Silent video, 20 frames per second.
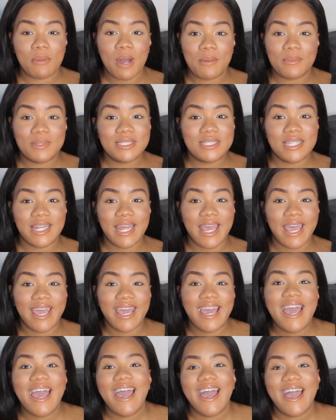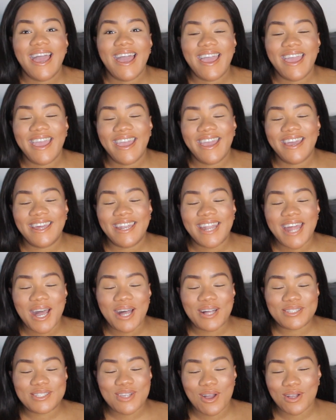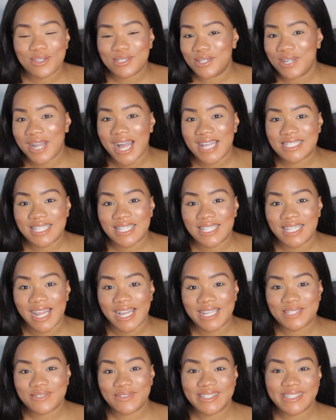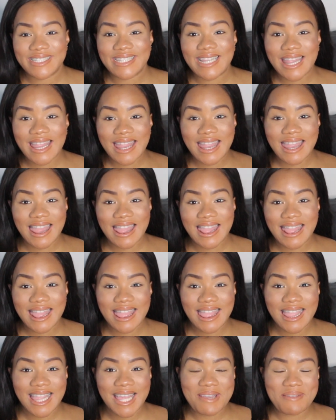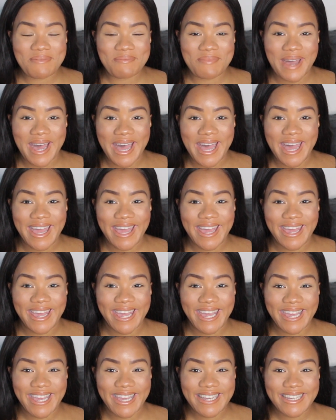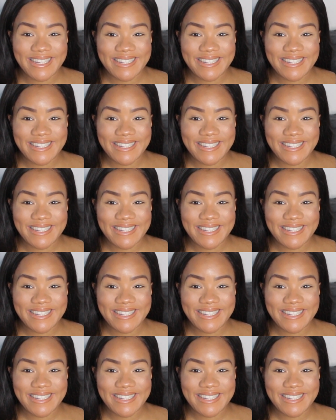mama today, and I'll talk to you guys in the next one. Bye.